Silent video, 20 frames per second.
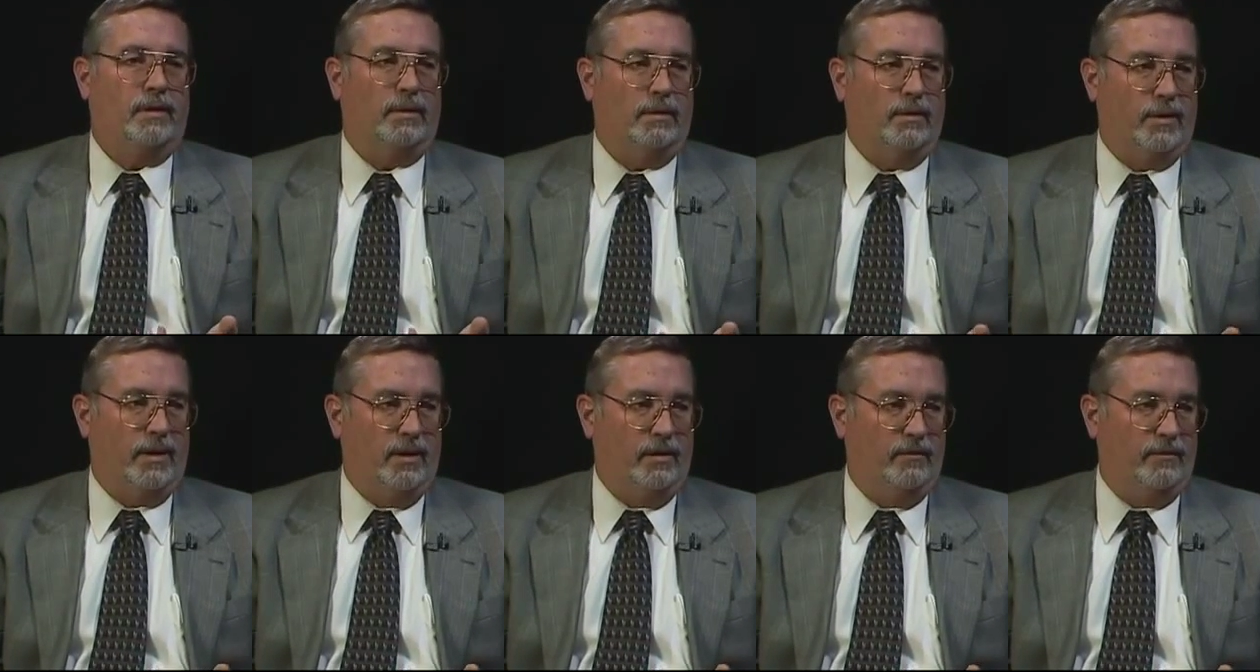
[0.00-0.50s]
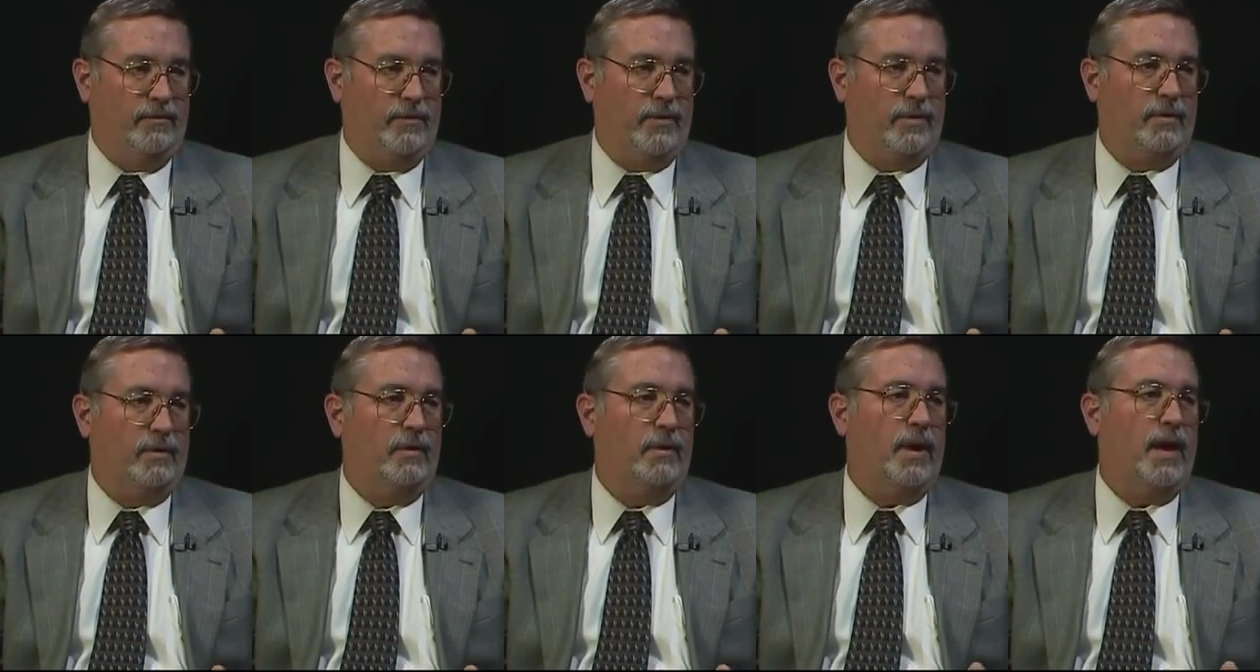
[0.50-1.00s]
looking
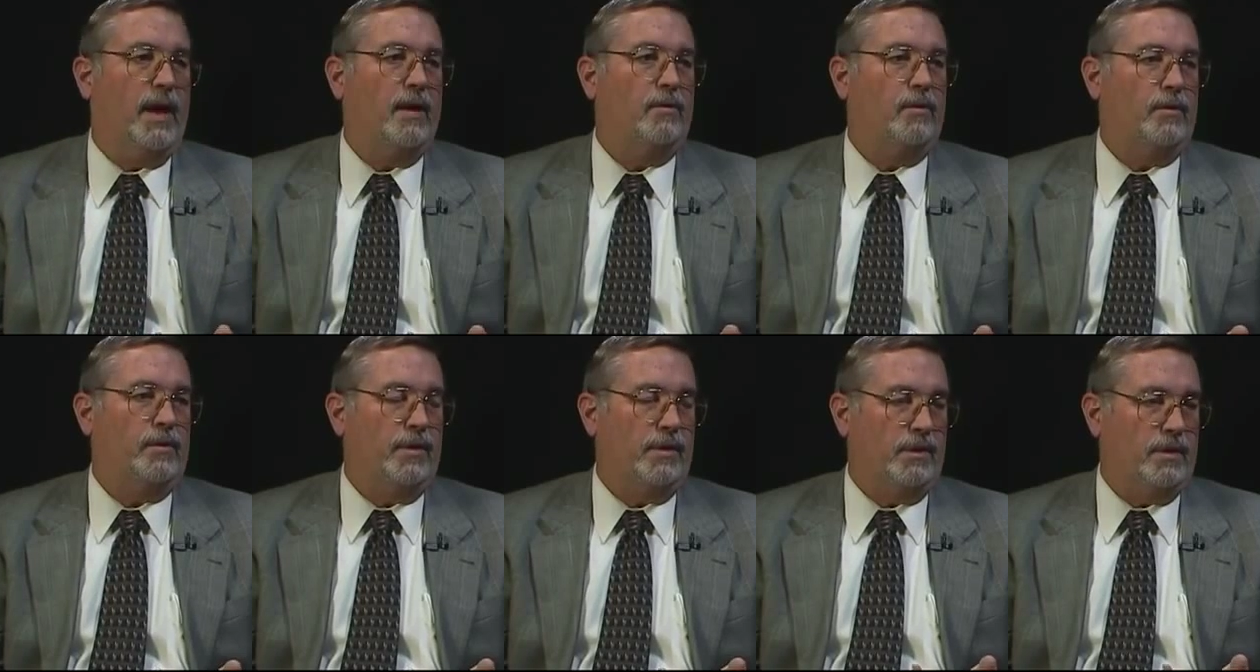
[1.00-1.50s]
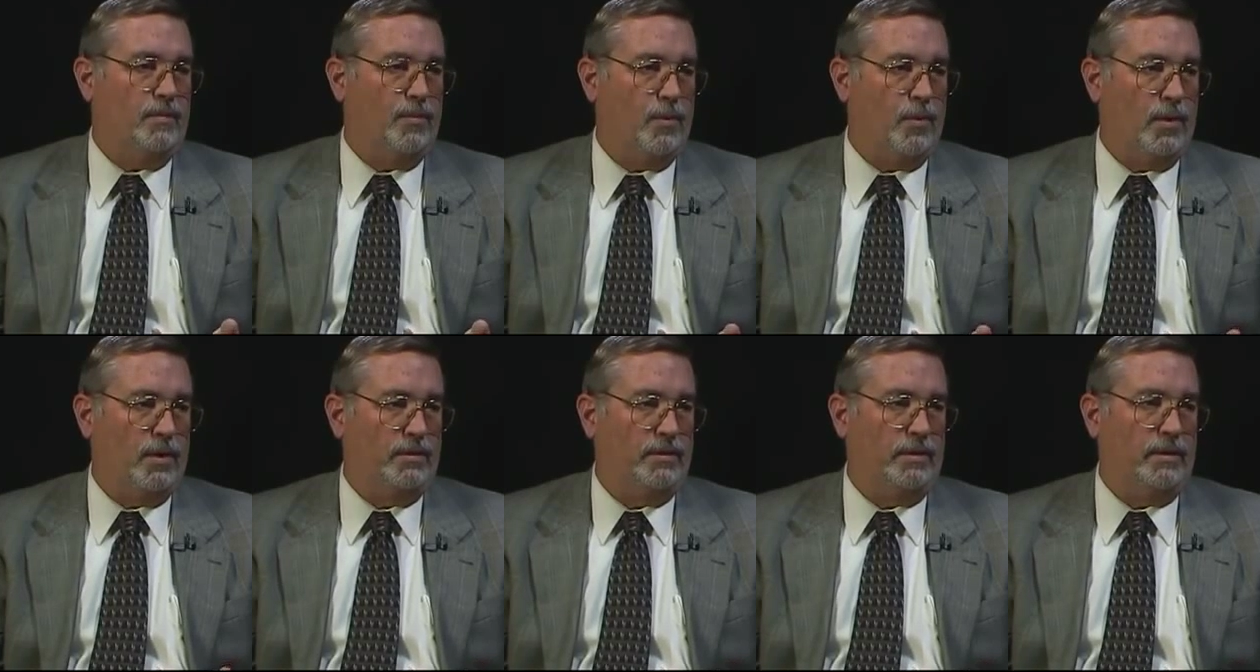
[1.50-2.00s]
for collateral to
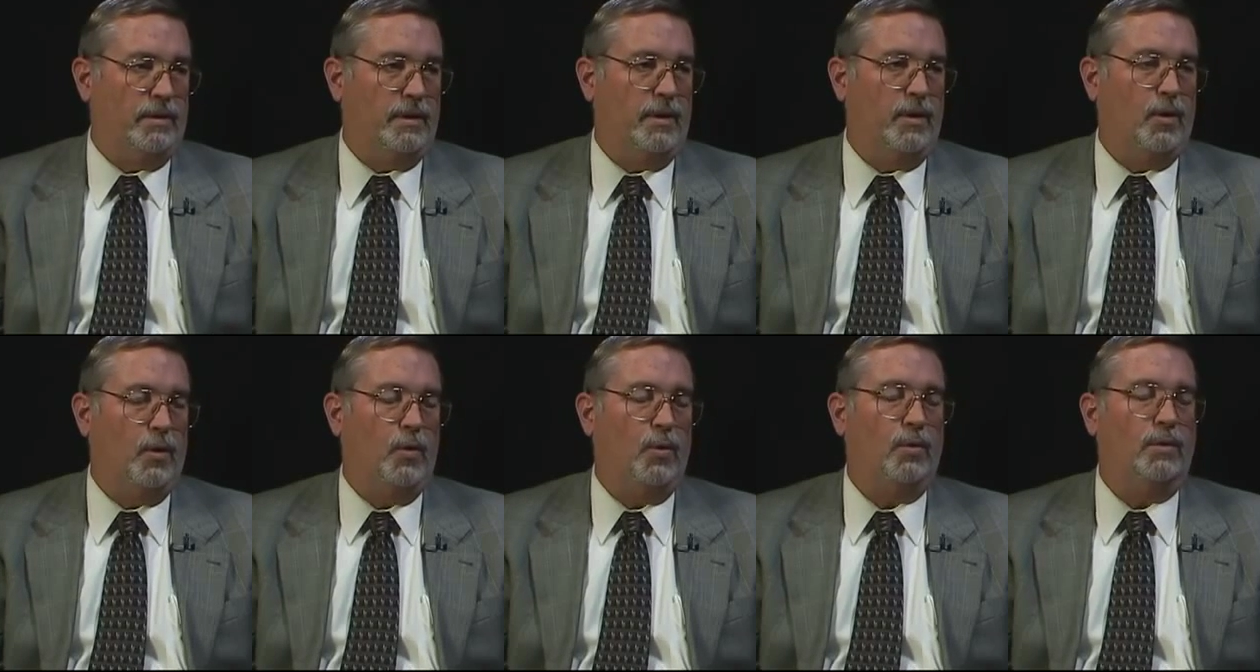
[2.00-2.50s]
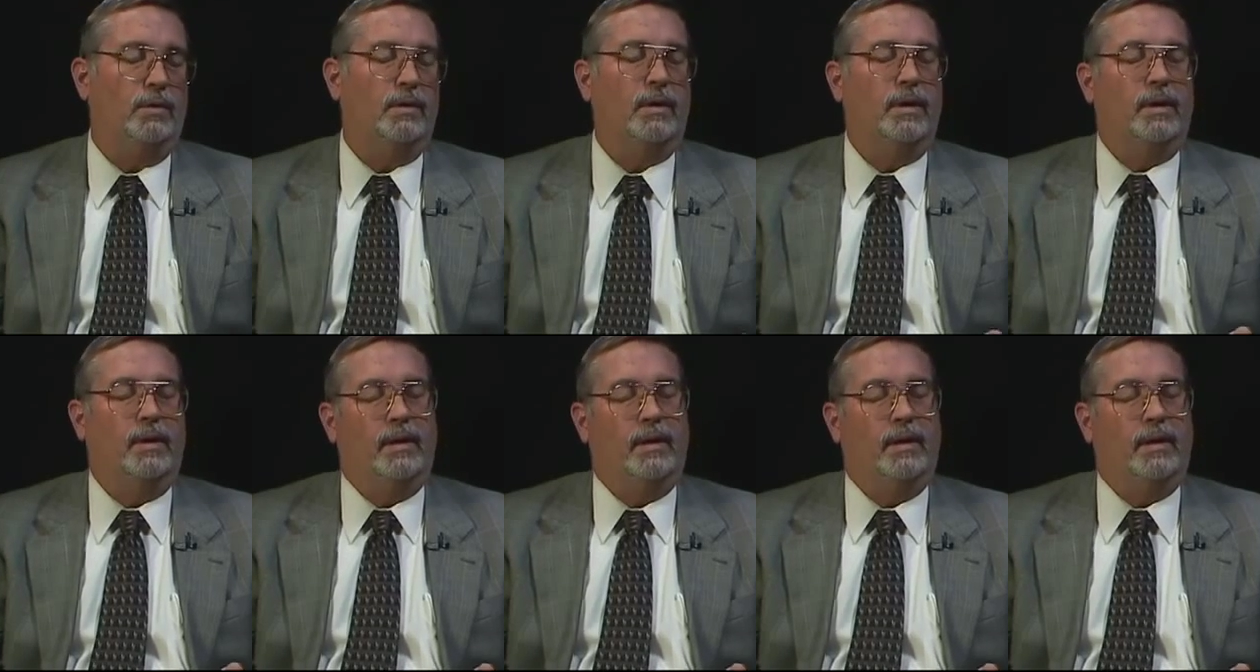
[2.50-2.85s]
support the loan,